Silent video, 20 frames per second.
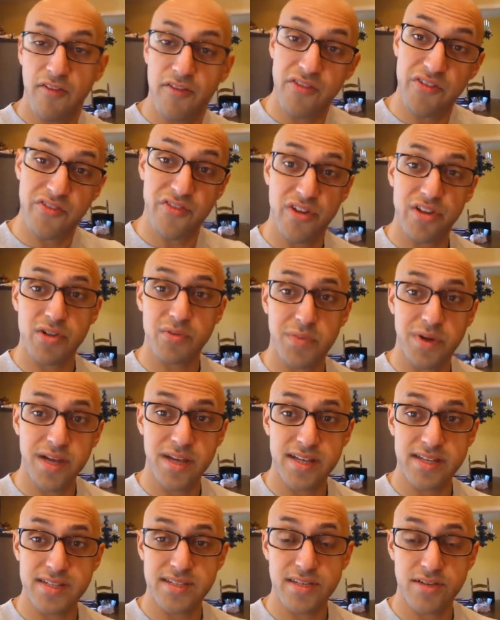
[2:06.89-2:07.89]
If you follow my
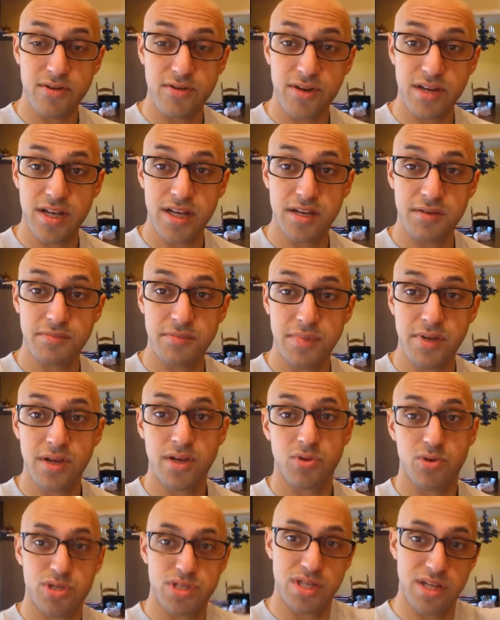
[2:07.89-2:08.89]
Instagram,
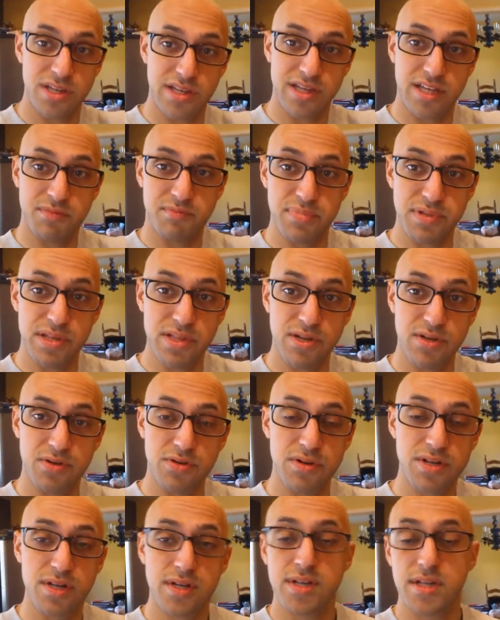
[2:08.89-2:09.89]
which I'll link
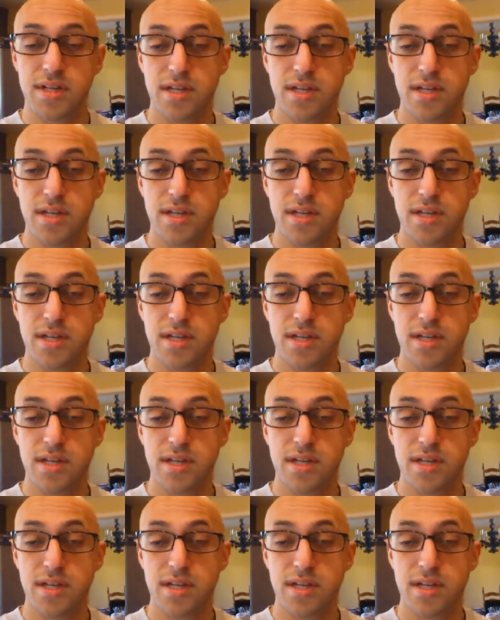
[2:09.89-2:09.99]
below,